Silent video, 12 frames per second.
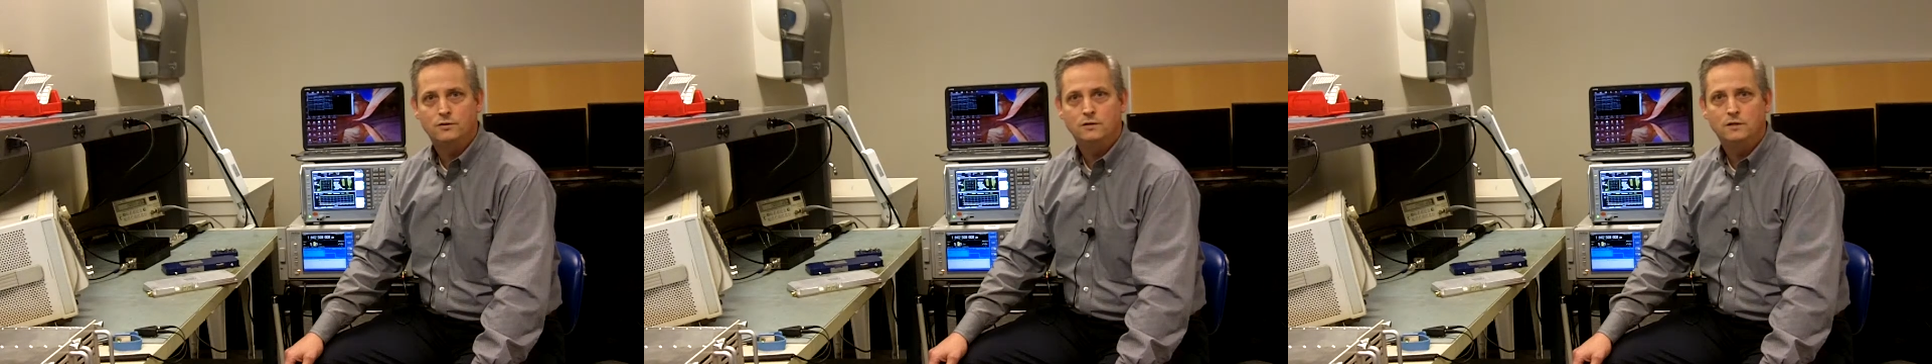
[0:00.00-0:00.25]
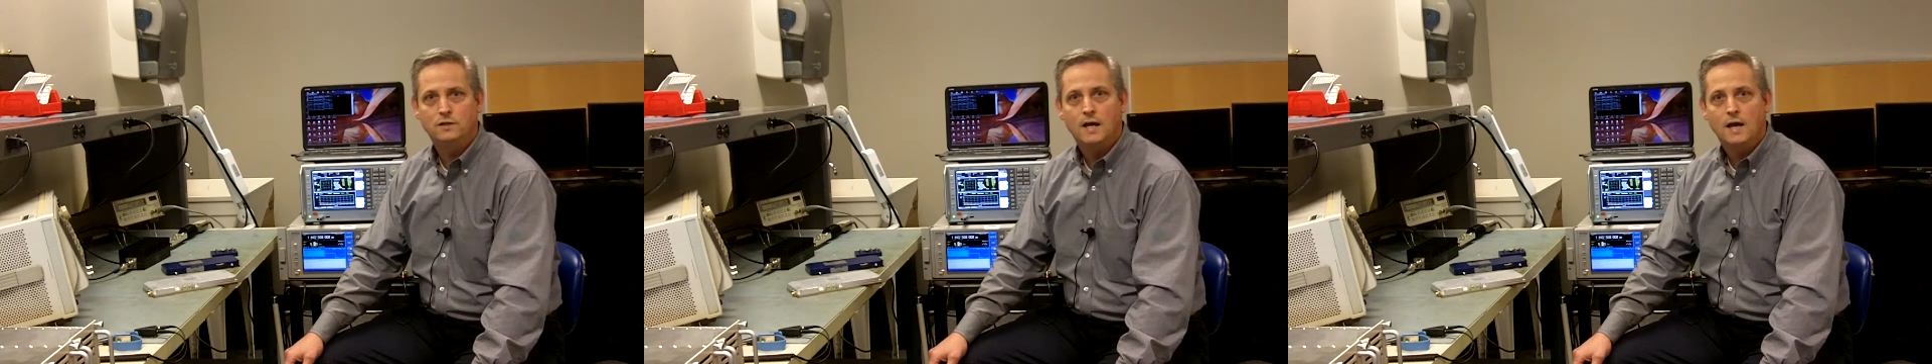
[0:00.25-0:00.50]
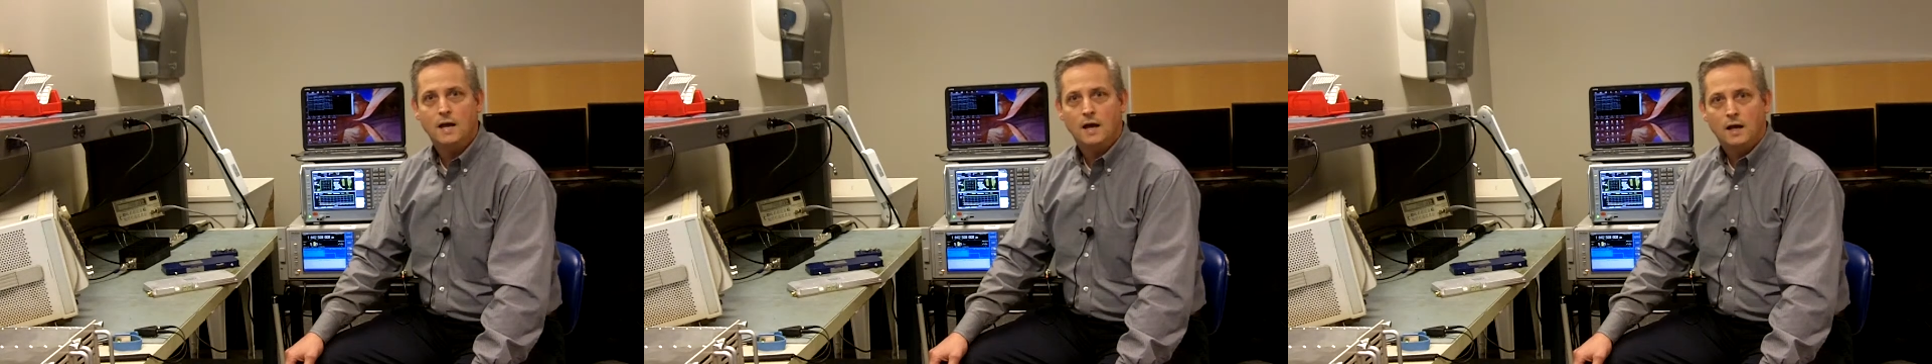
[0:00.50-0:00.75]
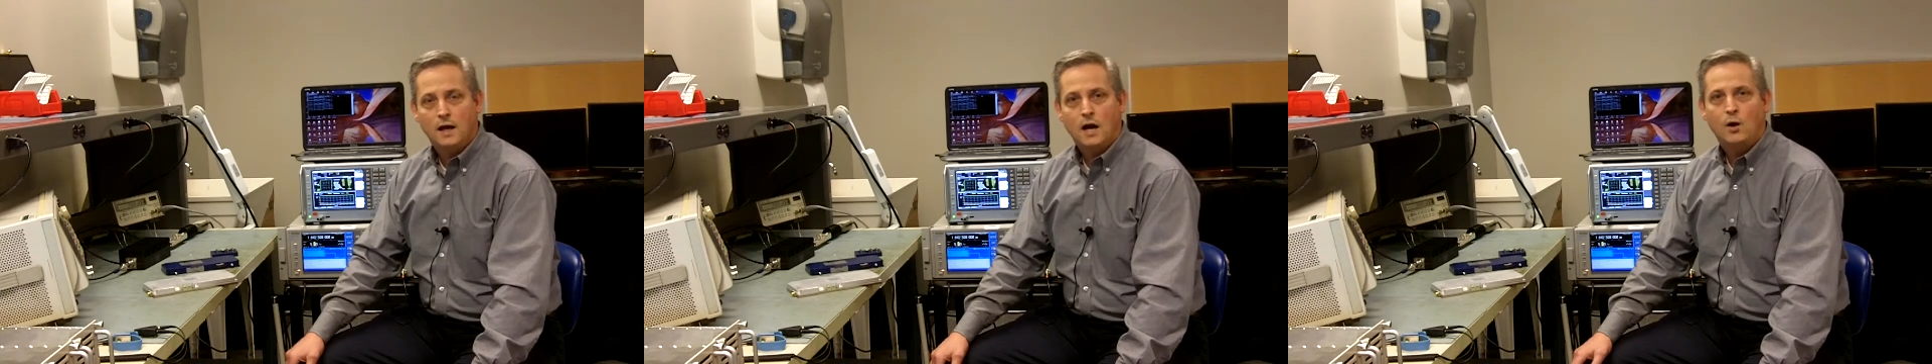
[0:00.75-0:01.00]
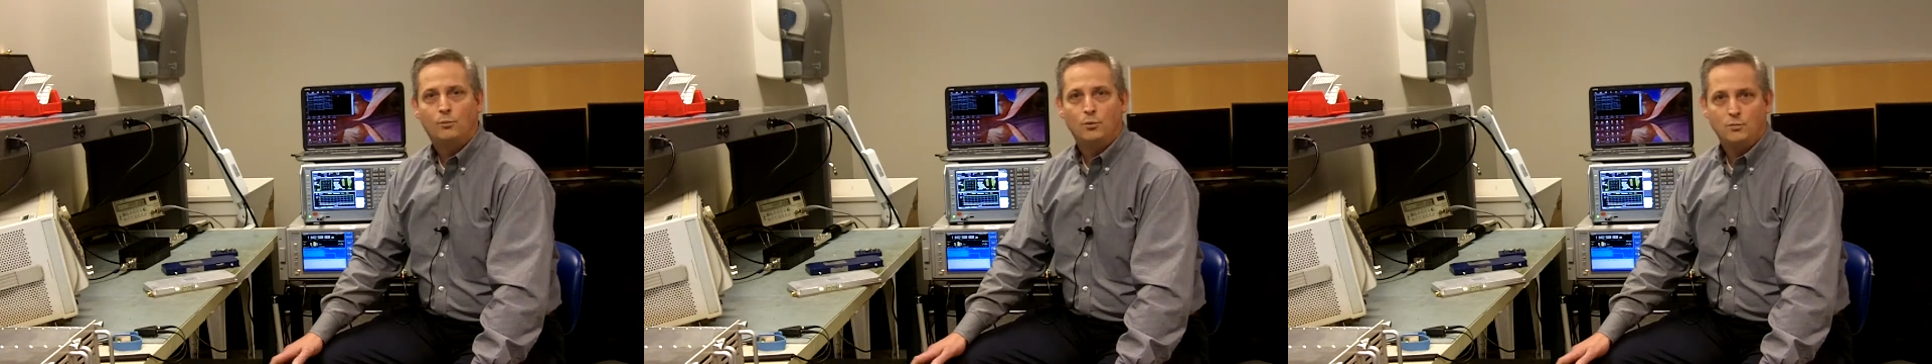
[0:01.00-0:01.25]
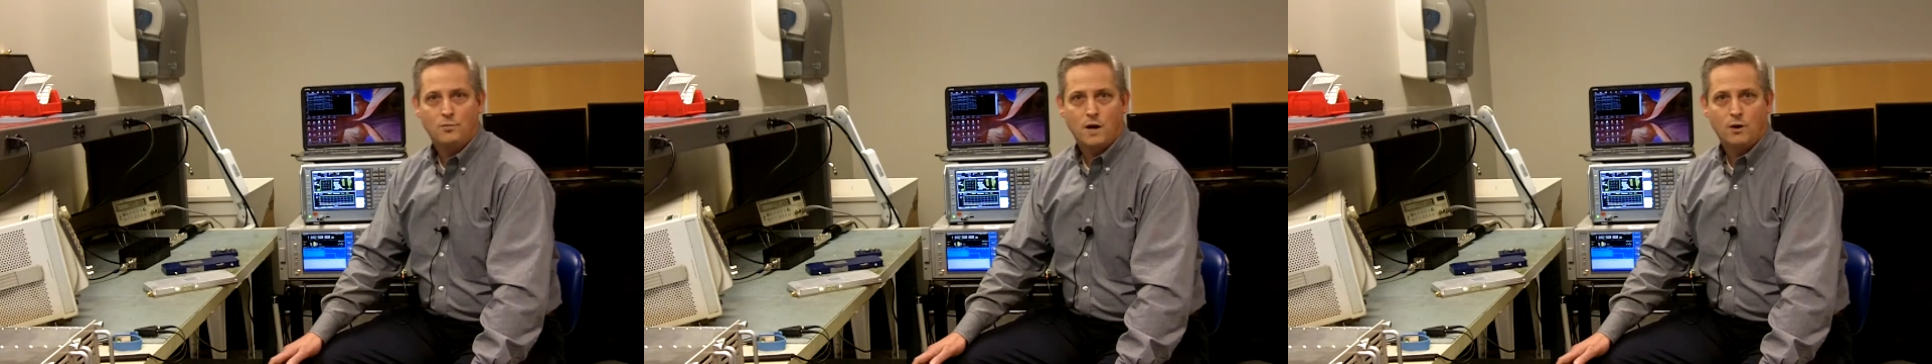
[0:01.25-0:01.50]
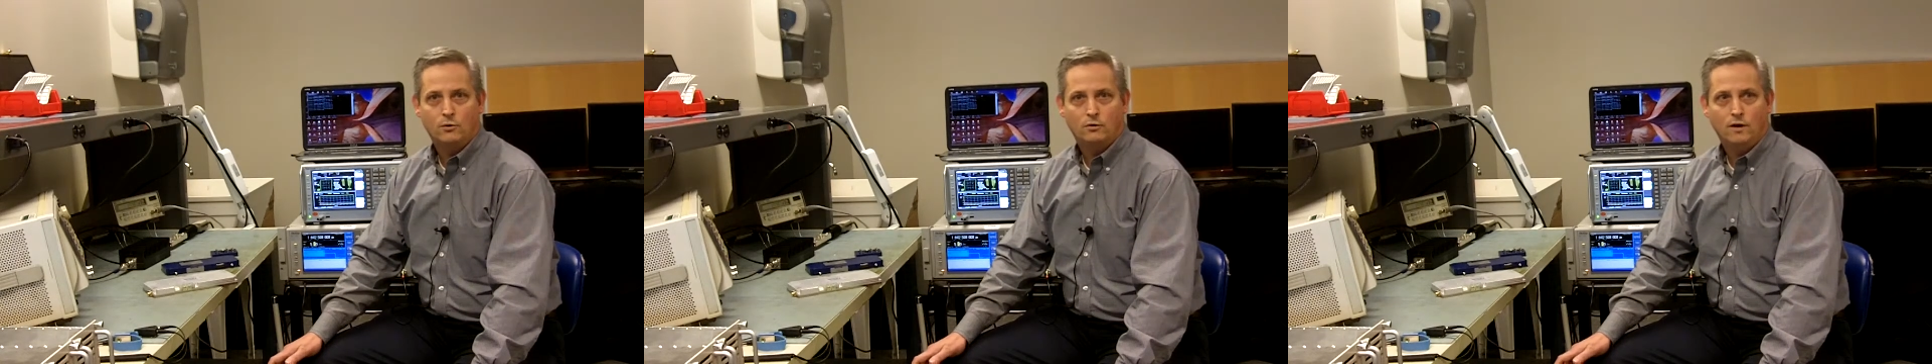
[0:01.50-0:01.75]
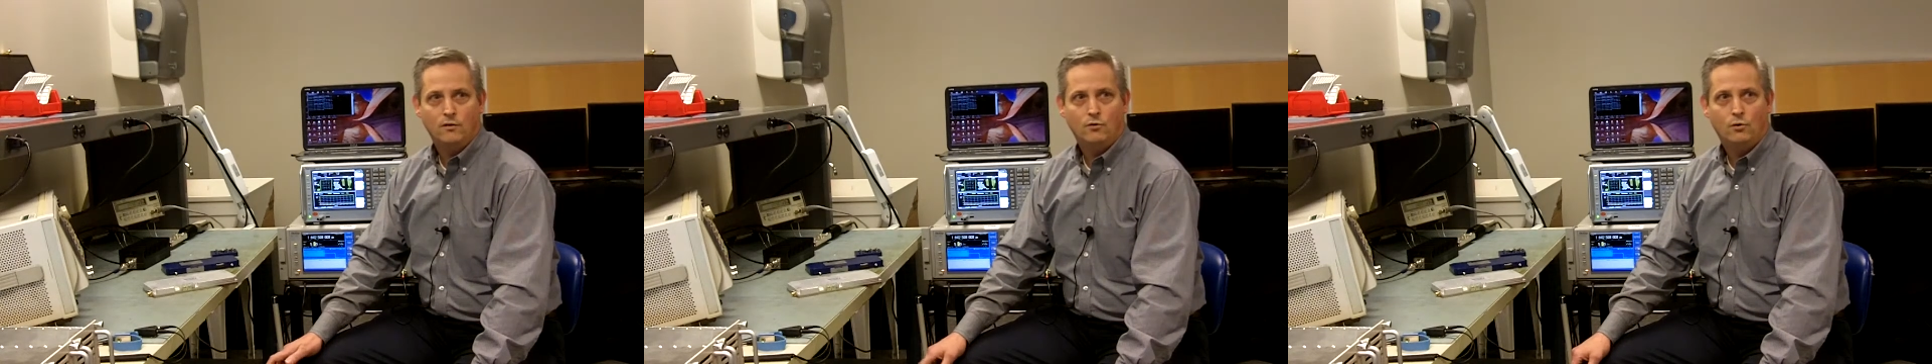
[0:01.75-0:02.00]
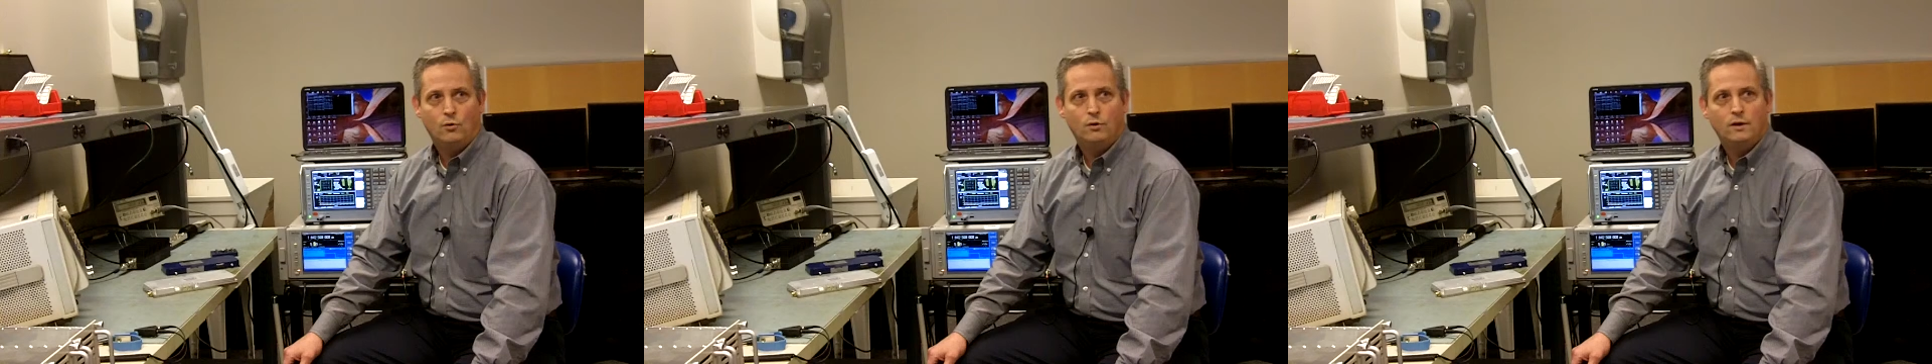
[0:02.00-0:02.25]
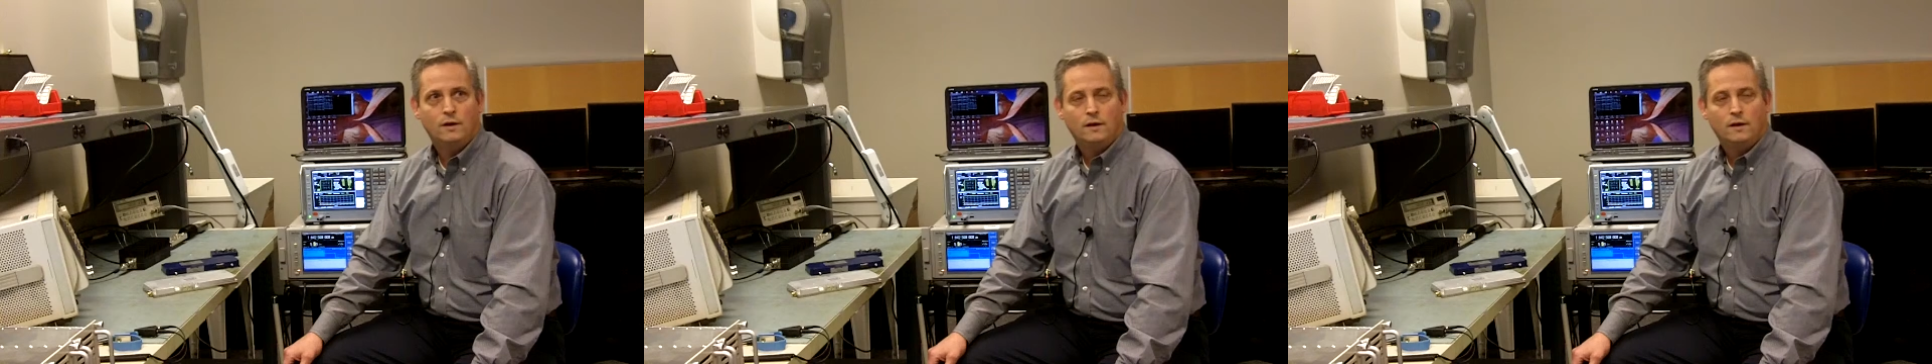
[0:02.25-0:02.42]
the output power level,